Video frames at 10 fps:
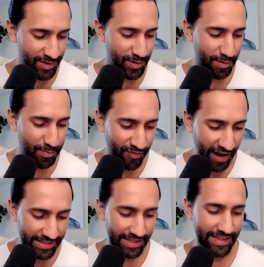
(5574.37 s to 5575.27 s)
So you can
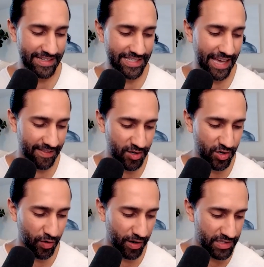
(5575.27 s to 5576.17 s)
find the link to that in the
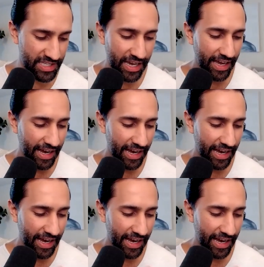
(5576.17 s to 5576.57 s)
show notes.